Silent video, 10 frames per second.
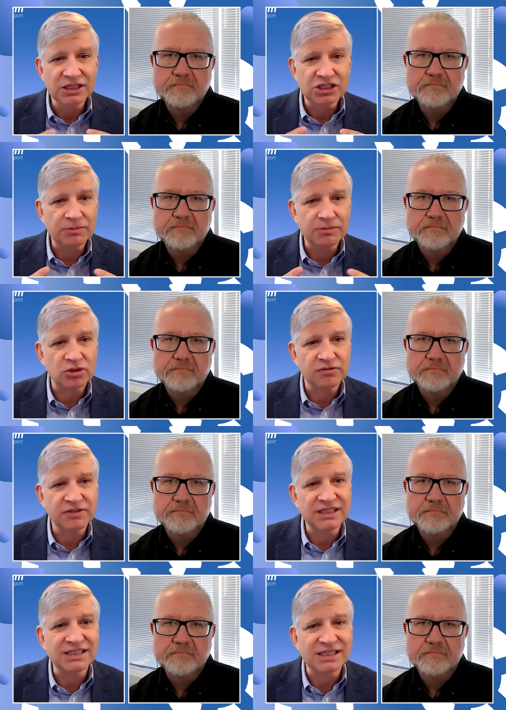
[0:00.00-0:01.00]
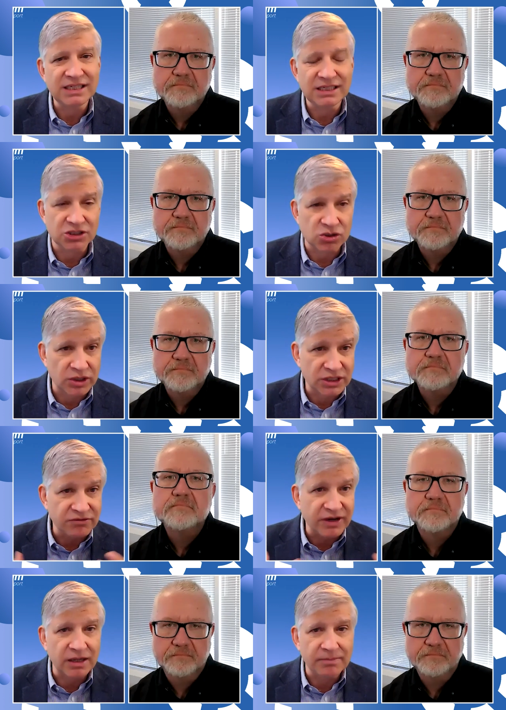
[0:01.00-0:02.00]
Speaker 1: some sort of a disease or
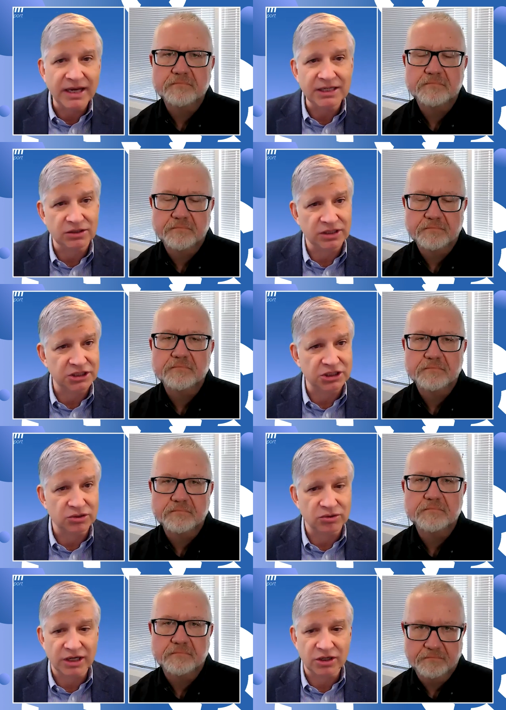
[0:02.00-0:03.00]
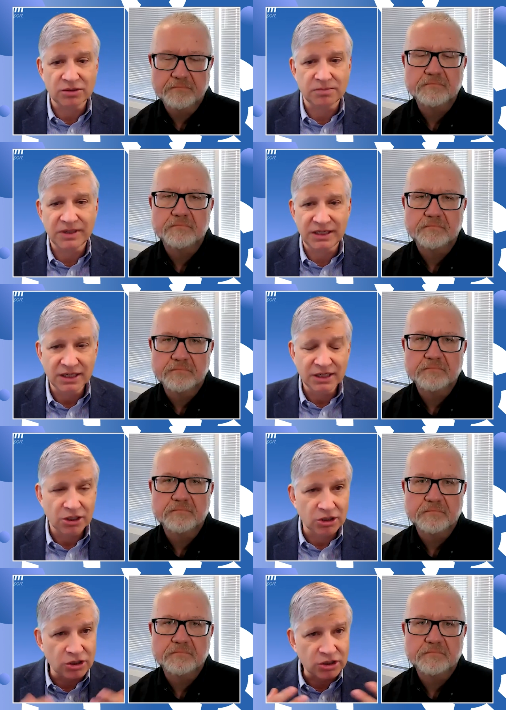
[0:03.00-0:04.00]
developmental issue, that could be
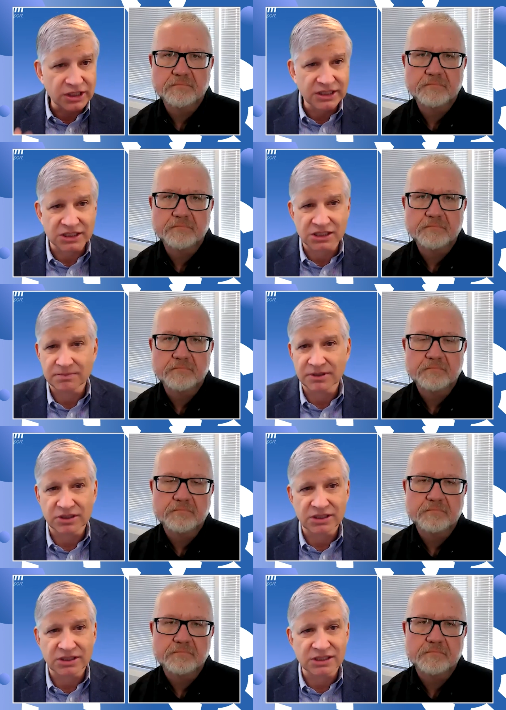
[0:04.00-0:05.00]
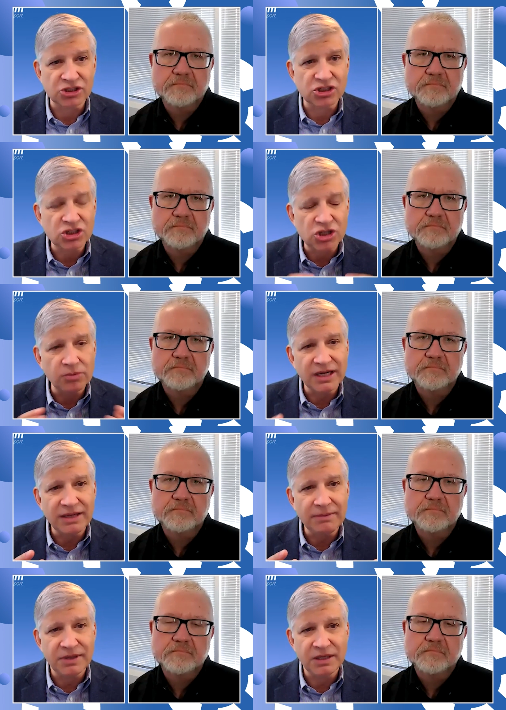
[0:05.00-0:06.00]
learning disabilities. There's so
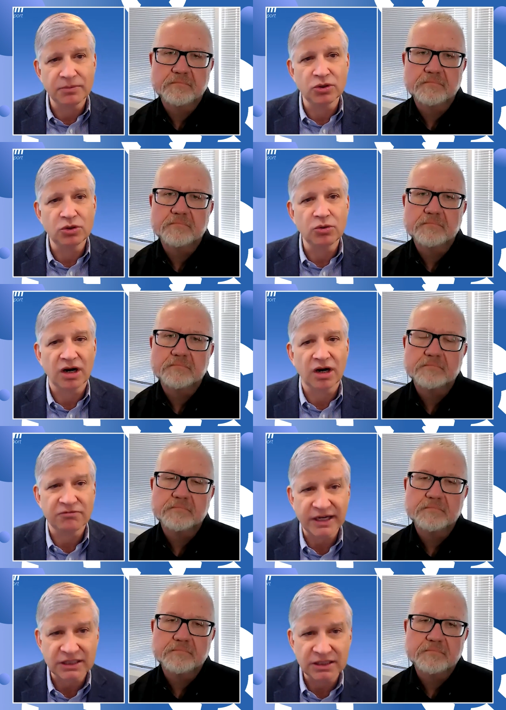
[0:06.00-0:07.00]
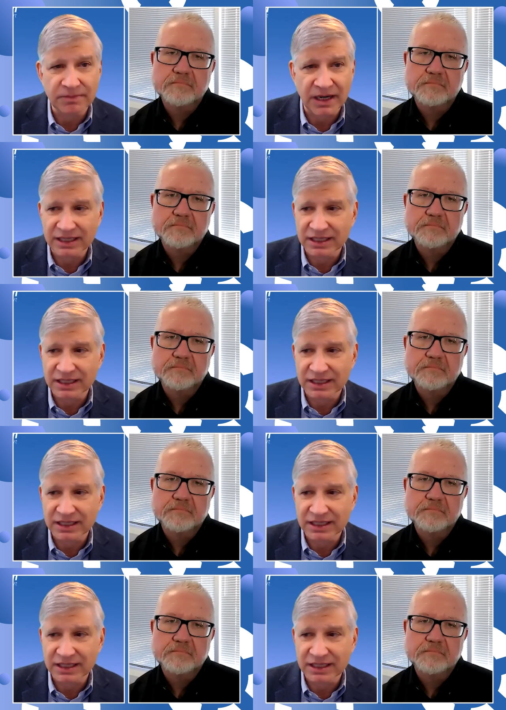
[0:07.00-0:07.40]
many people who are affected by